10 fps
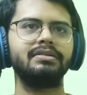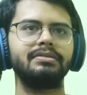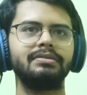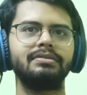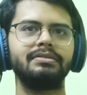
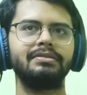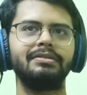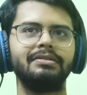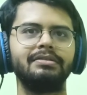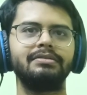
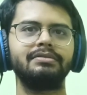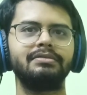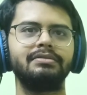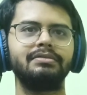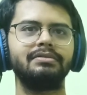
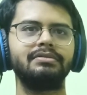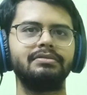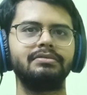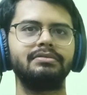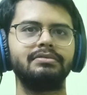
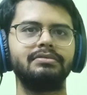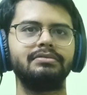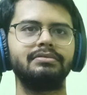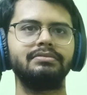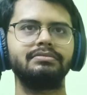
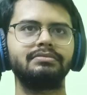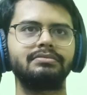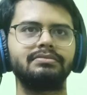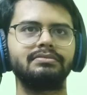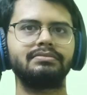
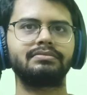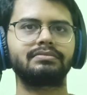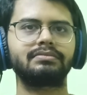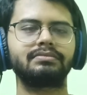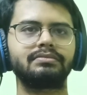
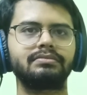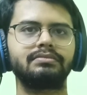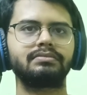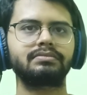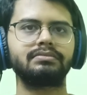
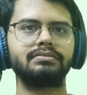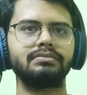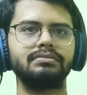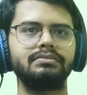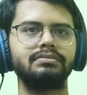
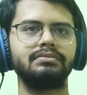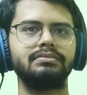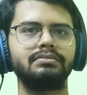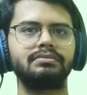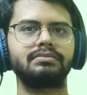
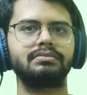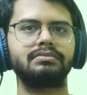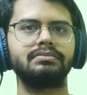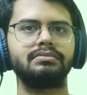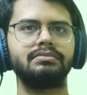
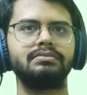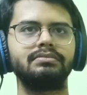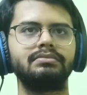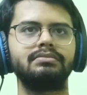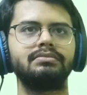
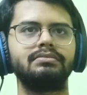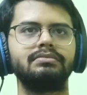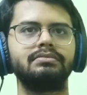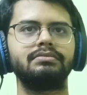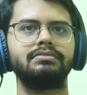
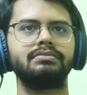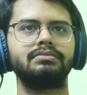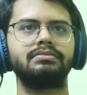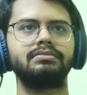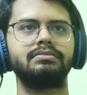
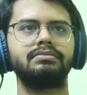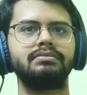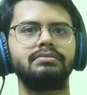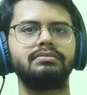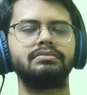
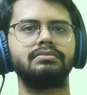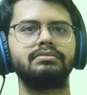No one is speaking in this clip.